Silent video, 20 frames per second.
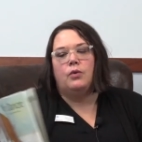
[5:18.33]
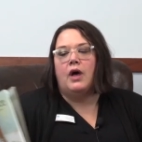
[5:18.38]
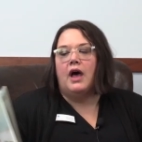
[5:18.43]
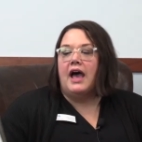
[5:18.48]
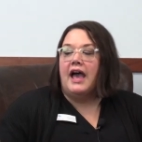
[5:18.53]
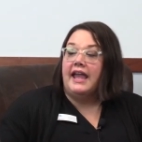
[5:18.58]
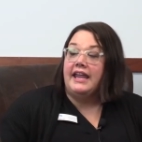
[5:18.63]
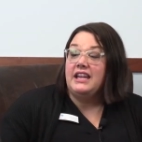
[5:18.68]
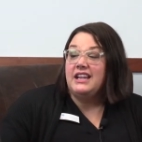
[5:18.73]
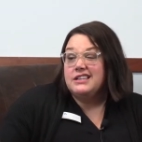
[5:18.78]

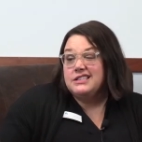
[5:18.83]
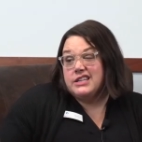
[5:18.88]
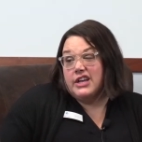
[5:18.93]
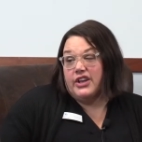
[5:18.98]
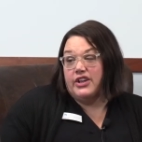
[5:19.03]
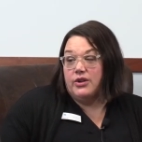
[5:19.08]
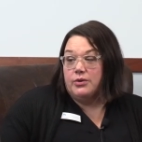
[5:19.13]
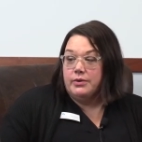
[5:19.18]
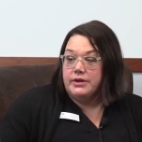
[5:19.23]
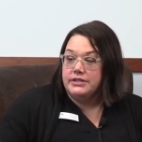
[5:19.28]
I can tell
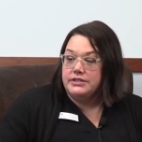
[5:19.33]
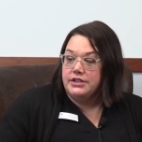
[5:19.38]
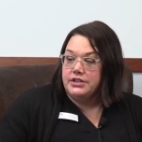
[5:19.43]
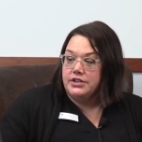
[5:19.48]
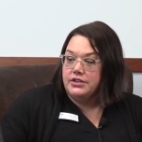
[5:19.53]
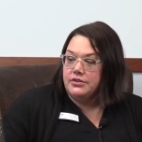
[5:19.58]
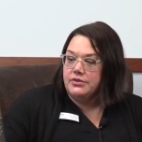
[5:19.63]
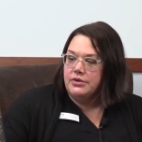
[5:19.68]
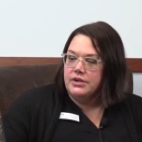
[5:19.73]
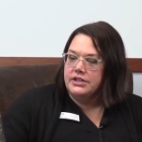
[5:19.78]
you what to
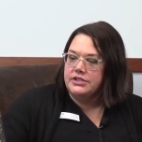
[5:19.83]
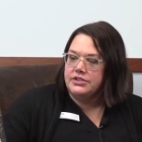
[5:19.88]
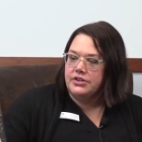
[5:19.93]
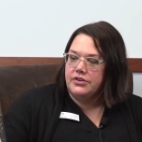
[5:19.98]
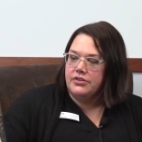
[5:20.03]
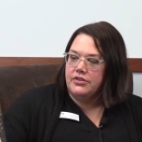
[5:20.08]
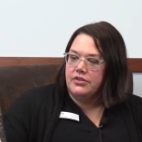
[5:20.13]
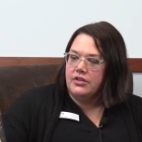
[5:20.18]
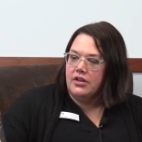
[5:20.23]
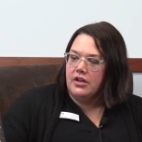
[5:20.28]
do, a
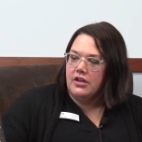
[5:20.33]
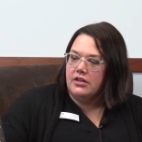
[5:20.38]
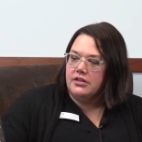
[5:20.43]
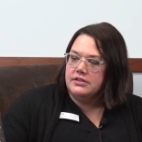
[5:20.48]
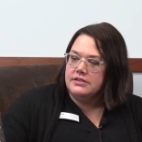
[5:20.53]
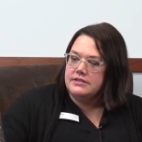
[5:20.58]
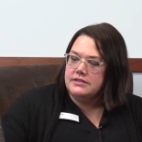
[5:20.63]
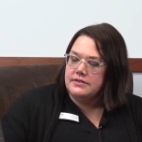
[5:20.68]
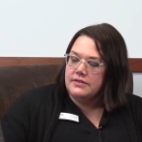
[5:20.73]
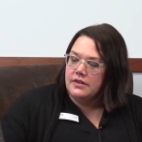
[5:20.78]
turtle
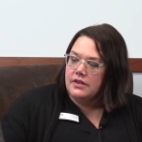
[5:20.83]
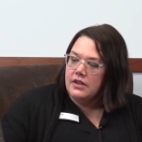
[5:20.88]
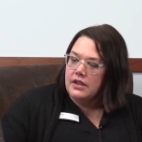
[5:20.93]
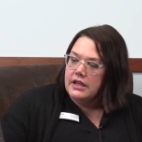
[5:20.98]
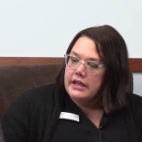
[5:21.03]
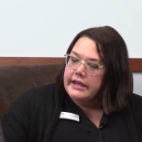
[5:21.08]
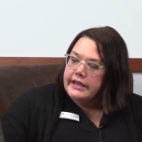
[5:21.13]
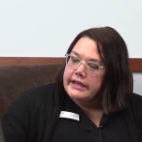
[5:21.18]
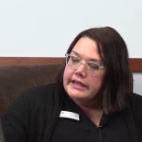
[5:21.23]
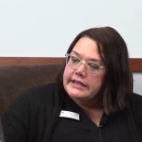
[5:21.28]
calls.
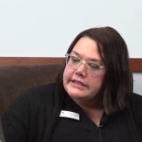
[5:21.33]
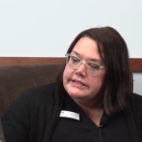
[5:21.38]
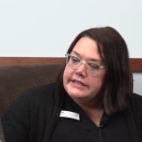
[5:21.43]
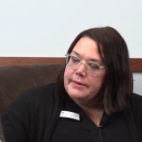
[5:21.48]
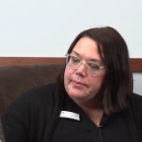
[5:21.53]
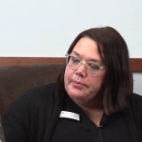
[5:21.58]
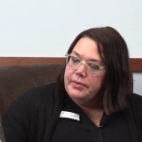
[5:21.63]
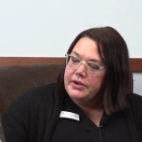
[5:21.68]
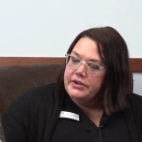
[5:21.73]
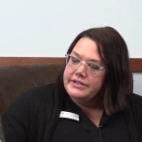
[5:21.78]

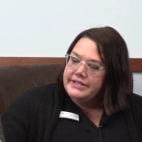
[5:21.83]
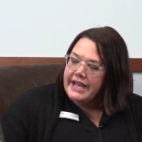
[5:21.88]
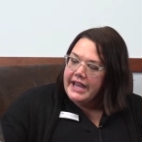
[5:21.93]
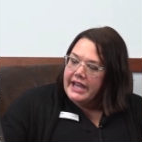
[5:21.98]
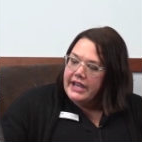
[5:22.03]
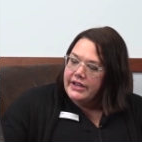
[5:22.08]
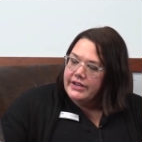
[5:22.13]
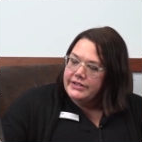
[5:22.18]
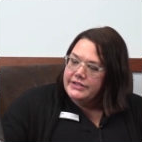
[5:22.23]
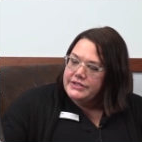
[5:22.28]
Tip your
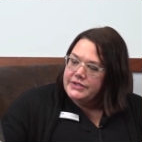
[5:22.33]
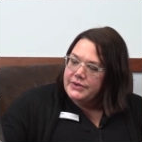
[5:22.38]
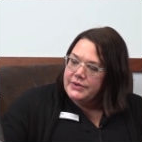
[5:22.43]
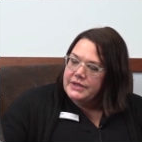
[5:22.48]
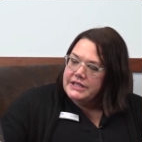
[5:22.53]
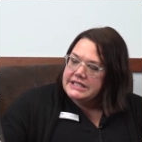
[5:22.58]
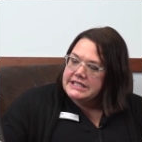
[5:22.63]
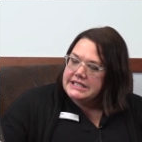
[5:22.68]
tail to the